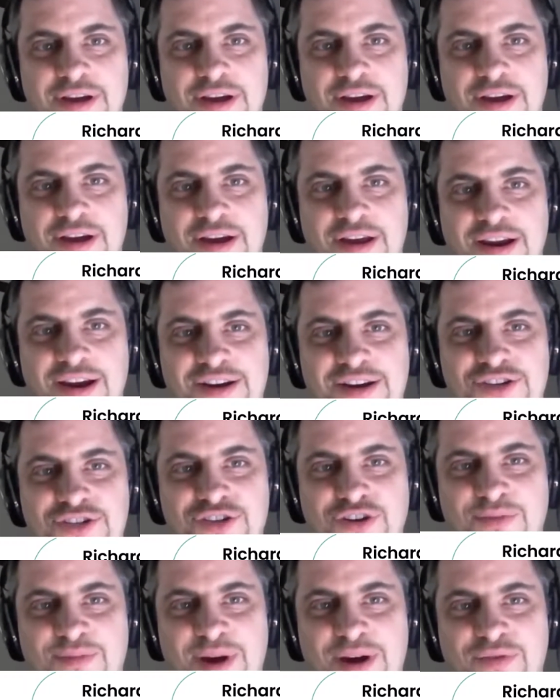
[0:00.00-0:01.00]
and I just
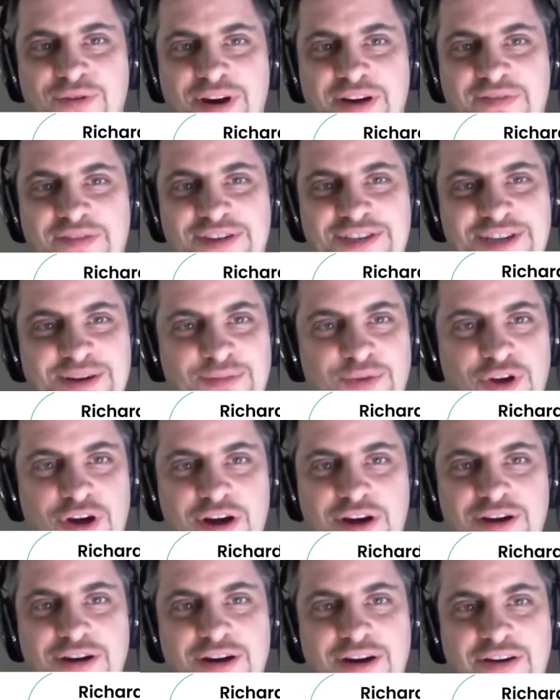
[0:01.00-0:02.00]
told my wife, I said, I'm
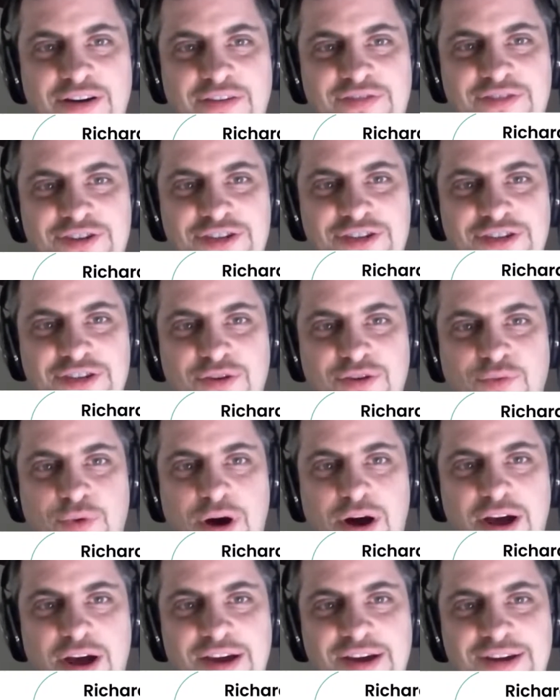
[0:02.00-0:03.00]
logging off, and she's like,
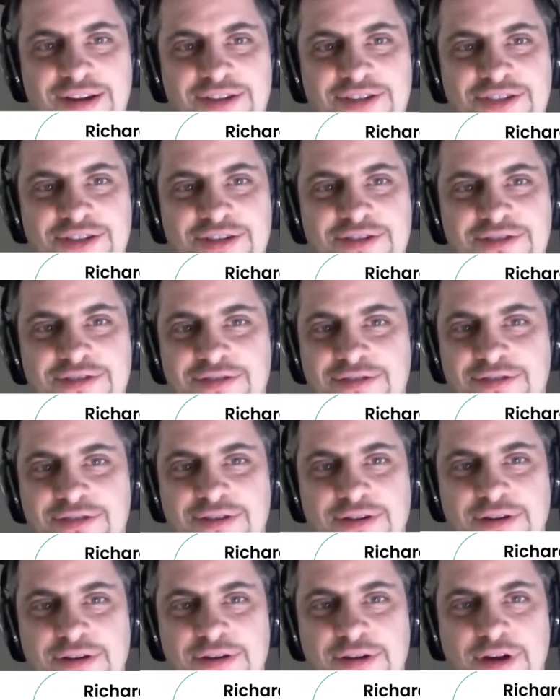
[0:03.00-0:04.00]
why? I said,
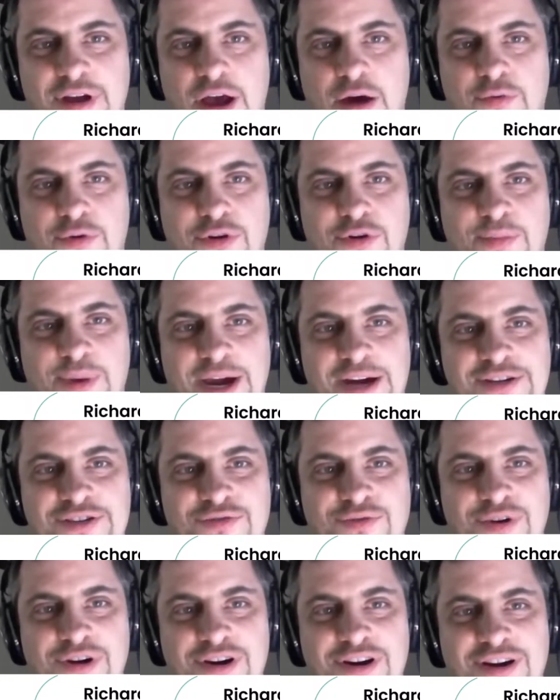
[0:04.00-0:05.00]
I'm gonna go back to
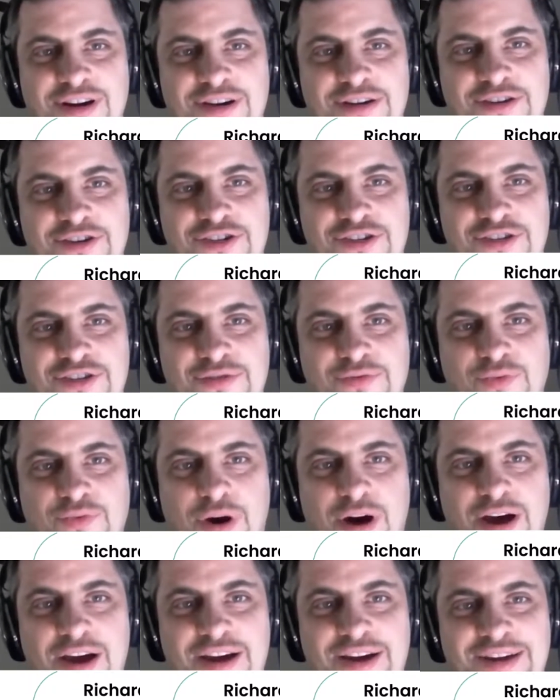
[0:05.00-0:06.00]
work. And she said,
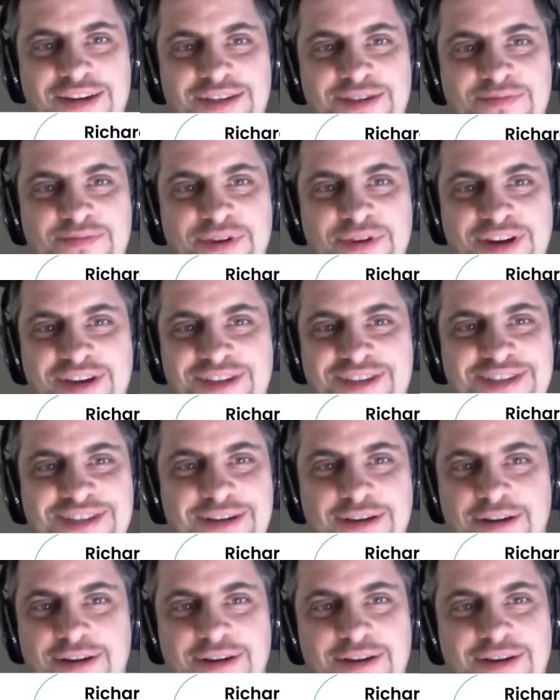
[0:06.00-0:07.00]
why? I said, because
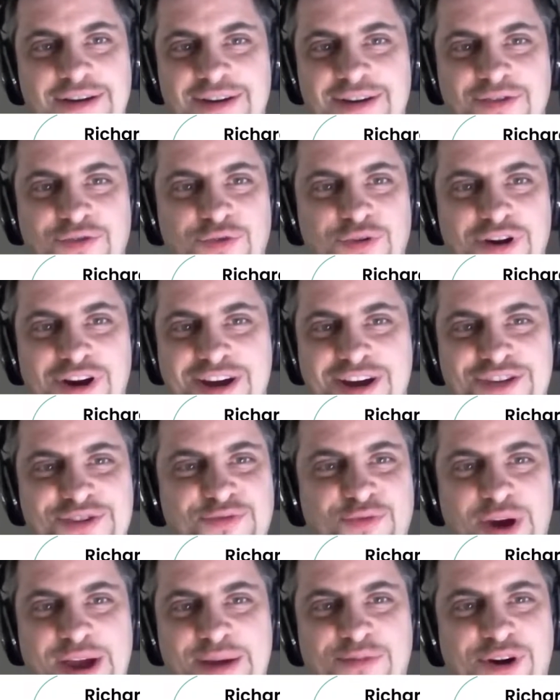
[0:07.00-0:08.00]
work is
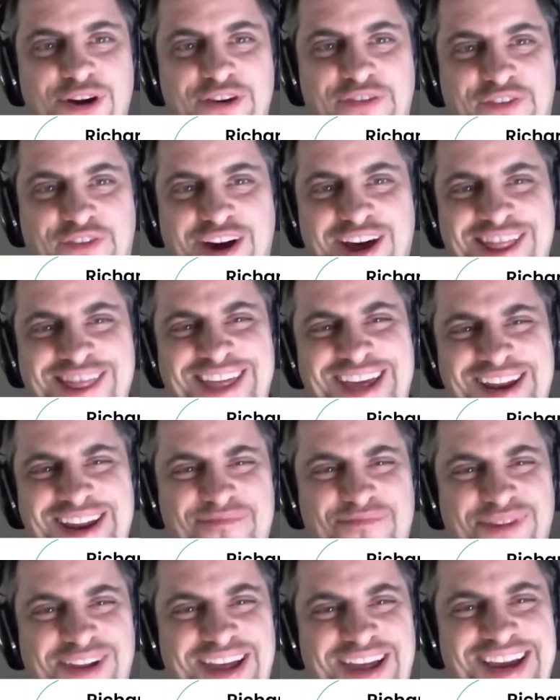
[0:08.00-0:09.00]
way more fun than
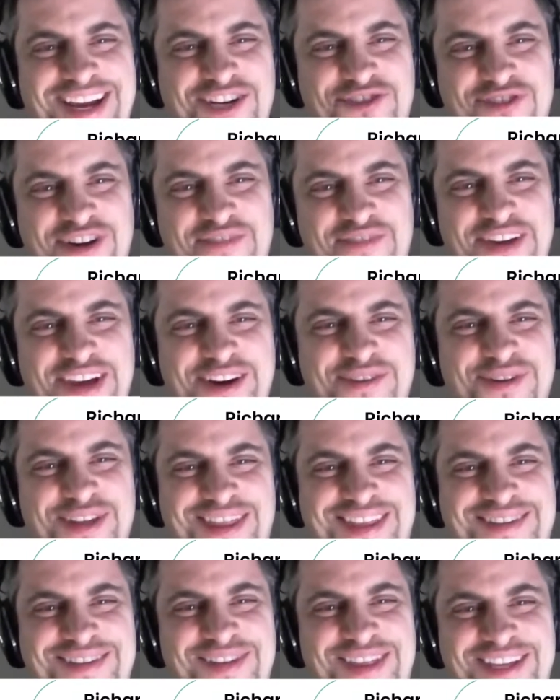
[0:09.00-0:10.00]
playing trivia
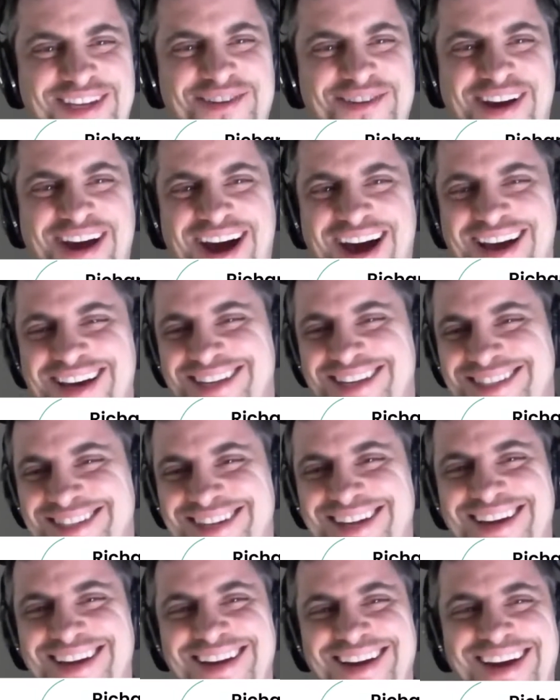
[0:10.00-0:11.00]
with you guys.
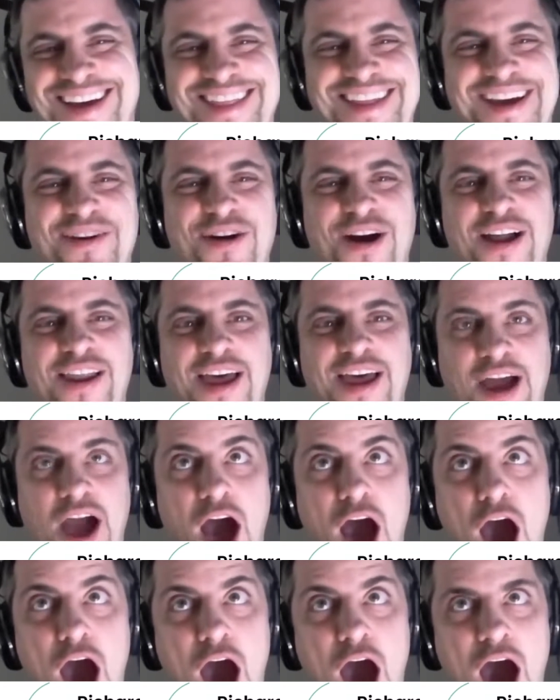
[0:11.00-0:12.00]
And they were all like,
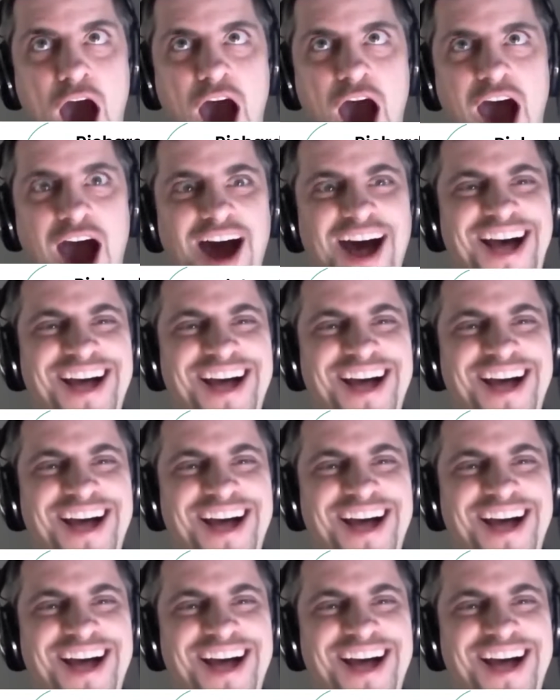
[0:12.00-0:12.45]
oh,